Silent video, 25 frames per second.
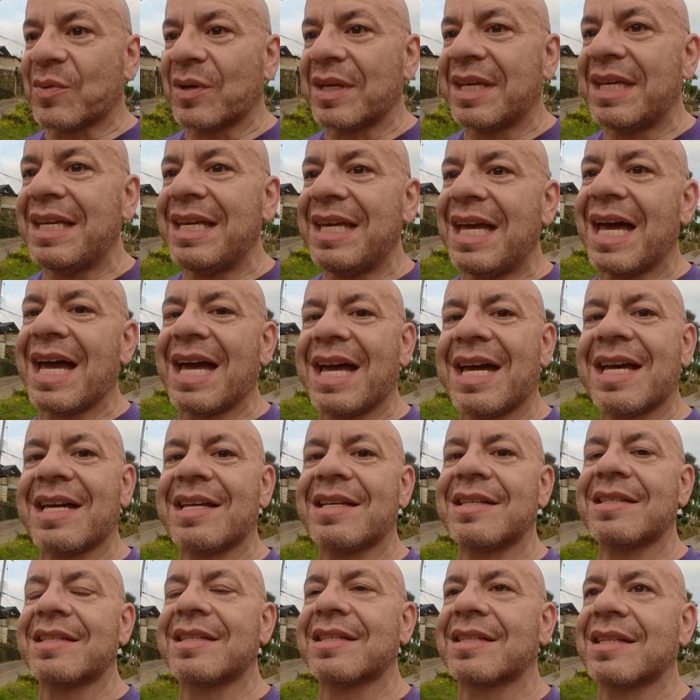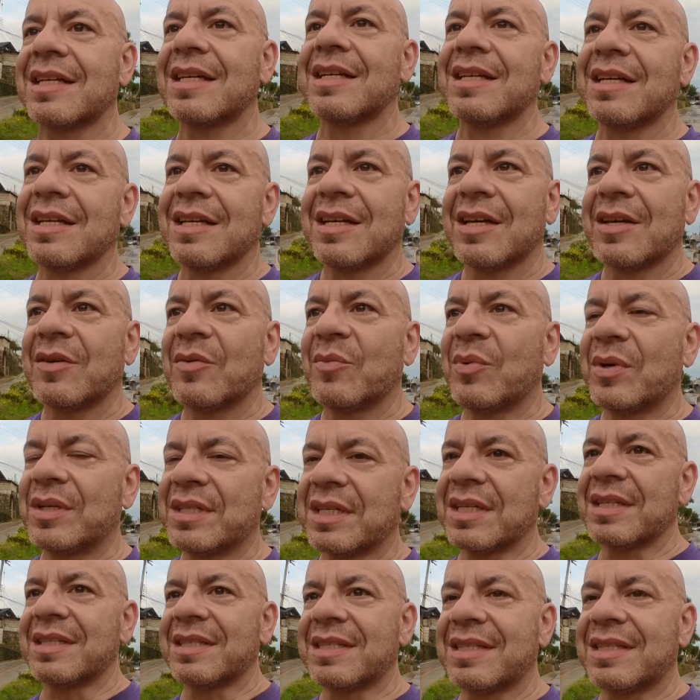Well, he has, what is it,